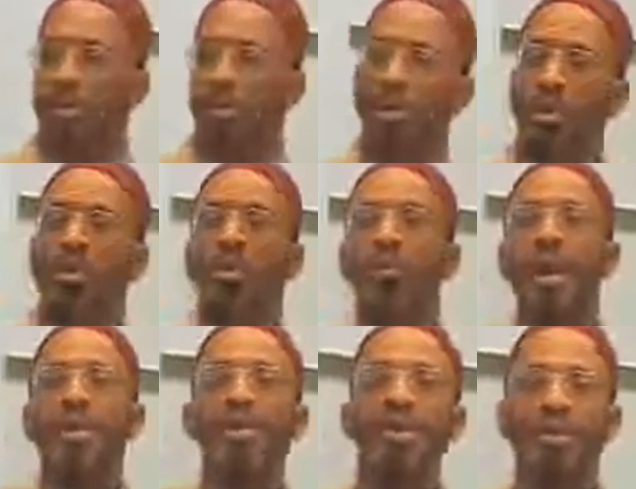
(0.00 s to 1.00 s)
your
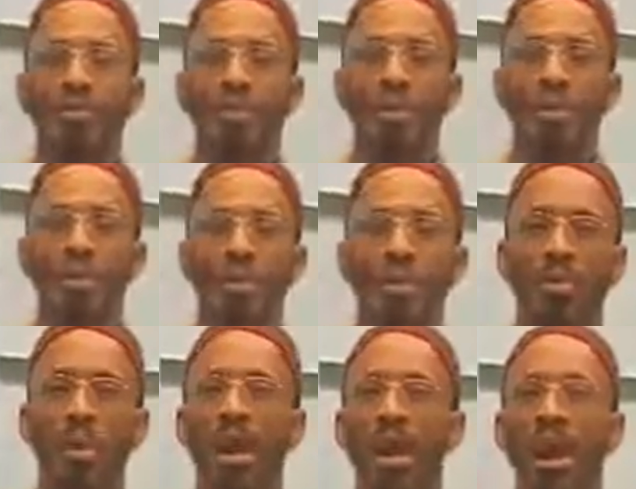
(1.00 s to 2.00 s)
companions
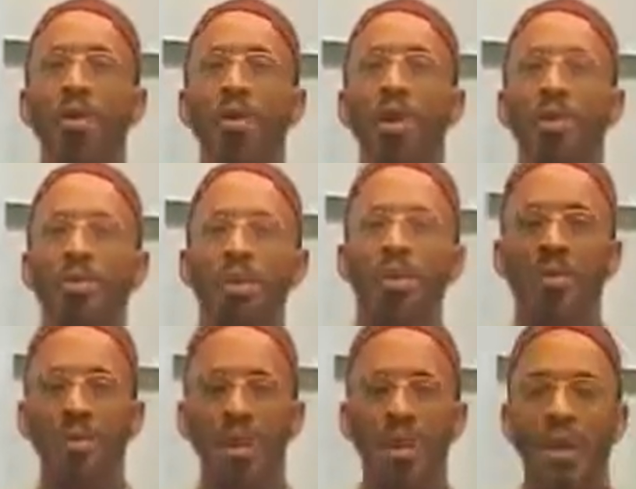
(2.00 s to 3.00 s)
who are our
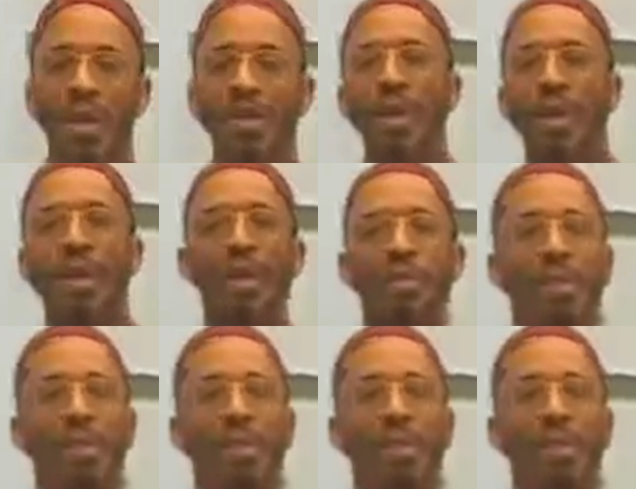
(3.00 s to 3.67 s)
husbands, they are